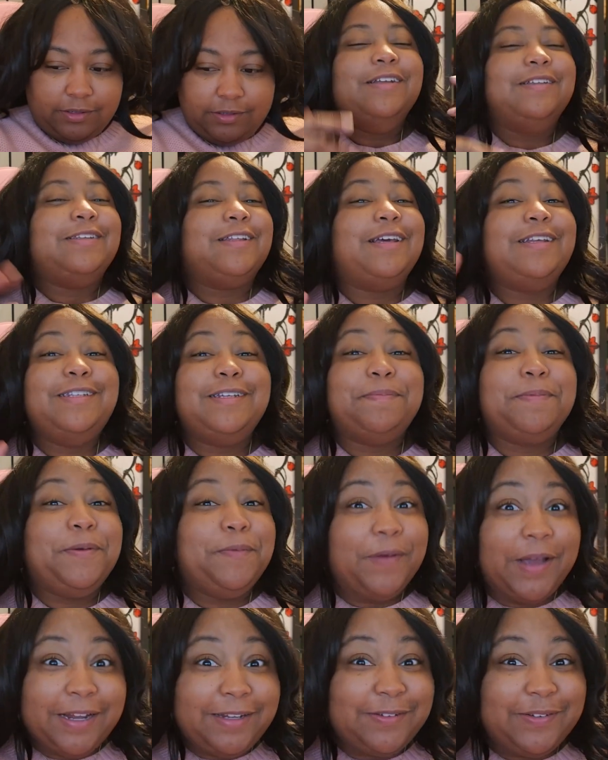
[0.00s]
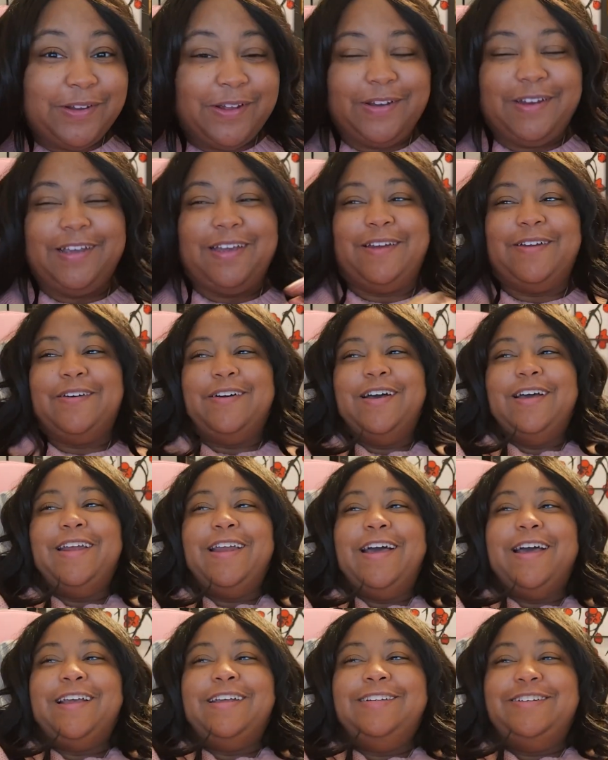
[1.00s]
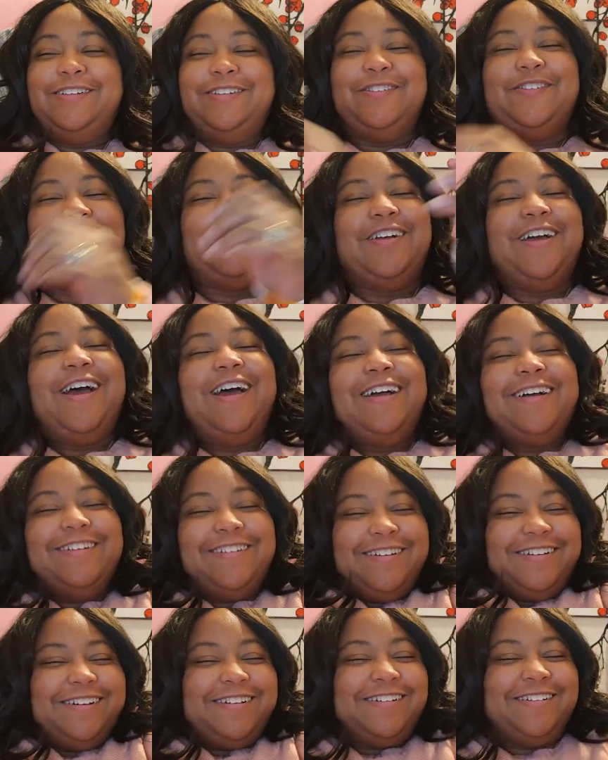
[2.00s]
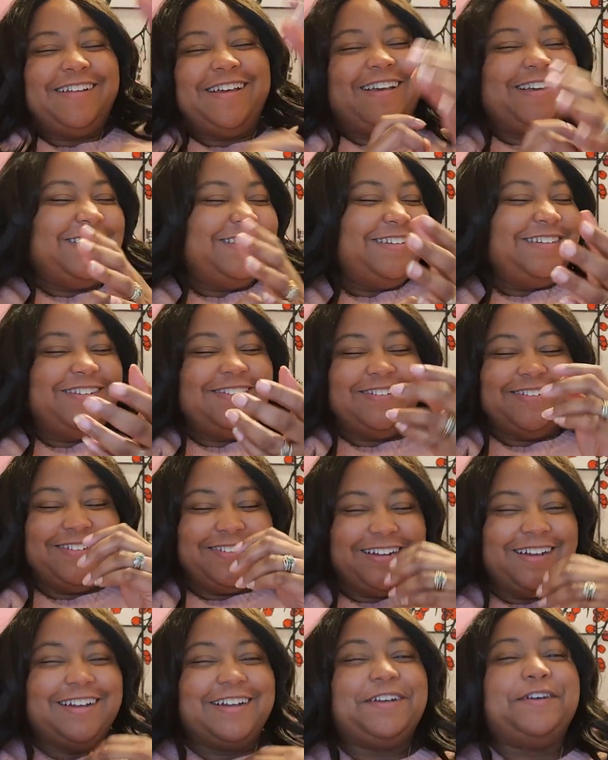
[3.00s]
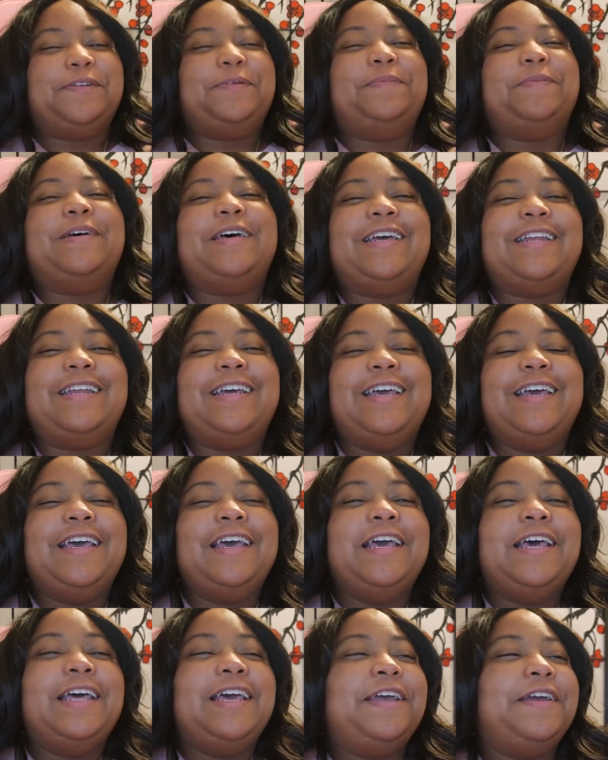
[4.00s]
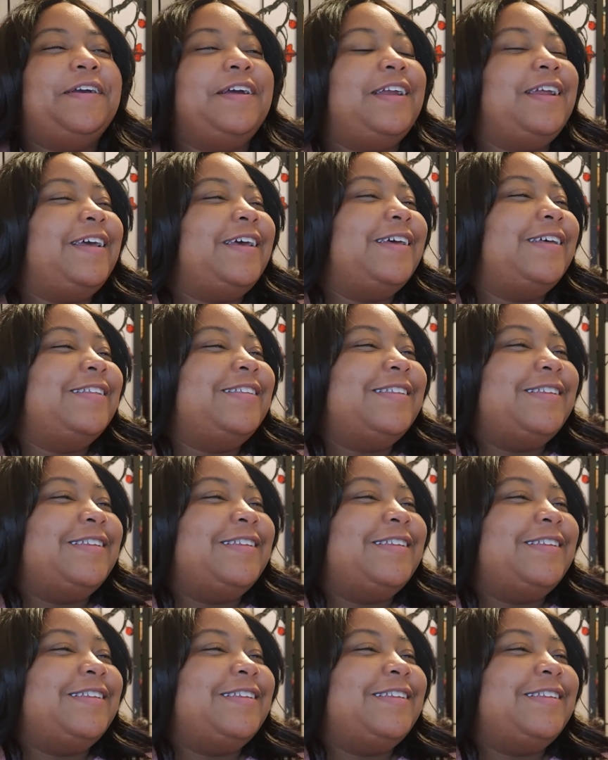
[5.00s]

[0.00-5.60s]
So that took me way too long to get on. I struggled. I struggled, but here it is.